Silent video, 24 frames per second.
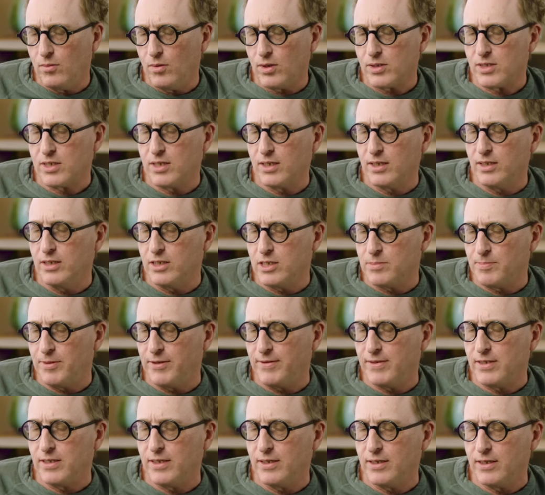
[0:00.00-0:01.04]
What's the
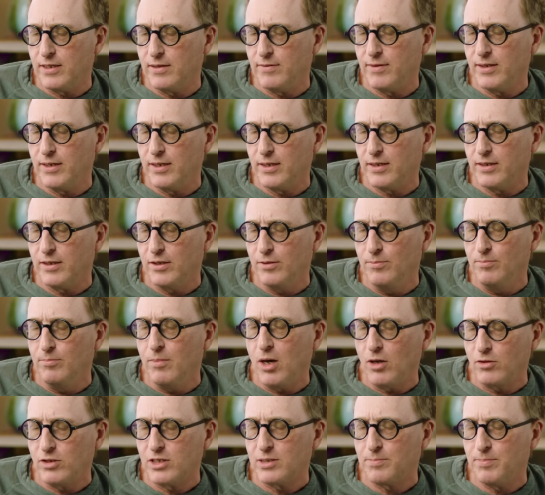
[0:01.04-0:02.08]
conspiracy theory that you
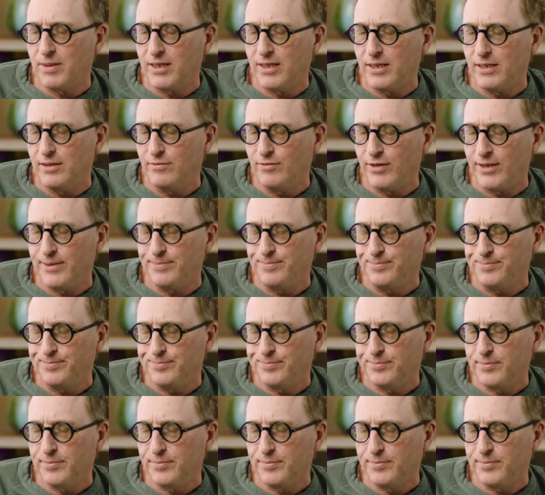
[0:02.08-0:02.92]
most believe in?